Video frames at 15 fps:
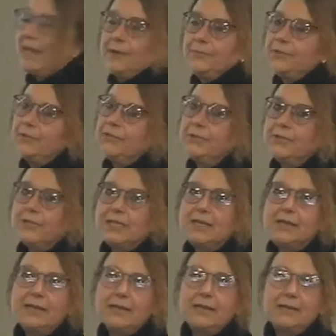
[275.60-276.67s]
April
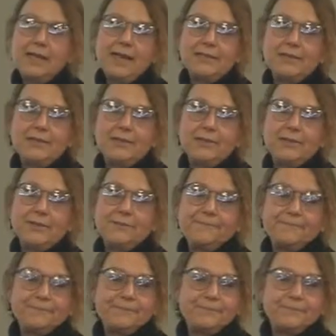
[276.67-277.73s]
13th last year.
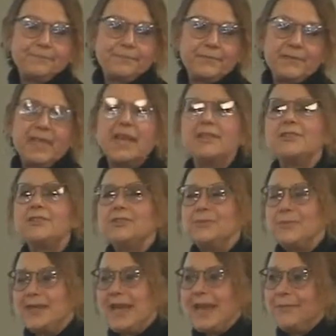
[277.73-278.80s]
Excuse
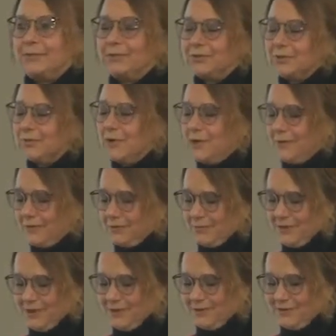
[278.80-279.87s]
me, April 12th,
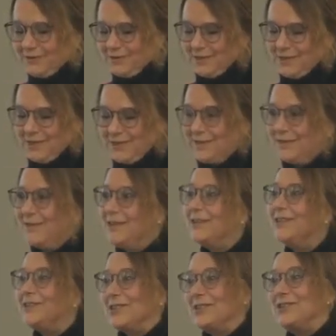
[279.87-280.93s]
2013.
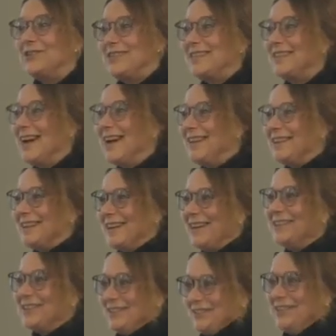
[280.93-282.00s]
It's a good sign that
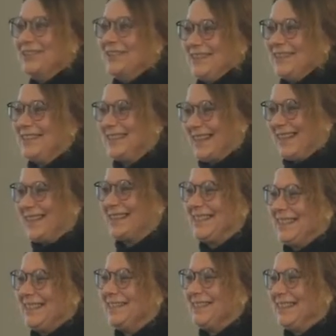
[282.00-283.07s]
I don't know the exact
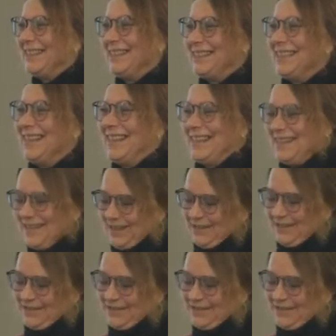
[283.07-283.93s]
date, right, Jane?